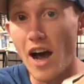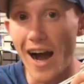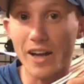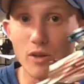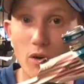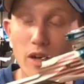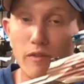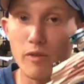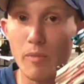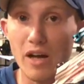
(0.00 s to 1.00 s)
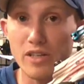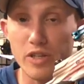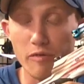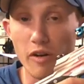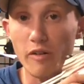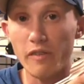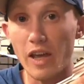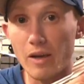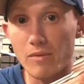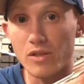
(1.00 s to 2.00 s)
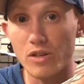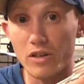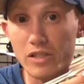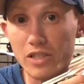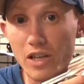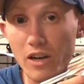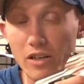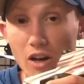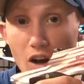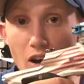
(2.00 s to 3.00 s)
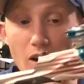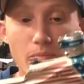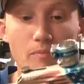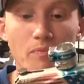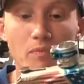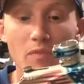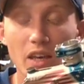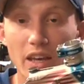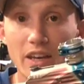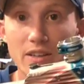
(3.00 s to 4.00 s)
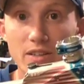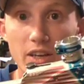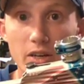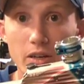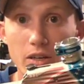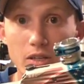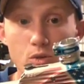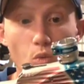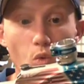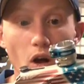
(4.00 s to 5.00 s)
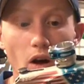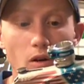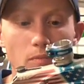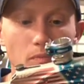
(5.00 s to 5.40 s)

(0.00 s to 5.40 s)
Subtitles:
Either way, if you're buying stuff off amazon.com, it is there as well.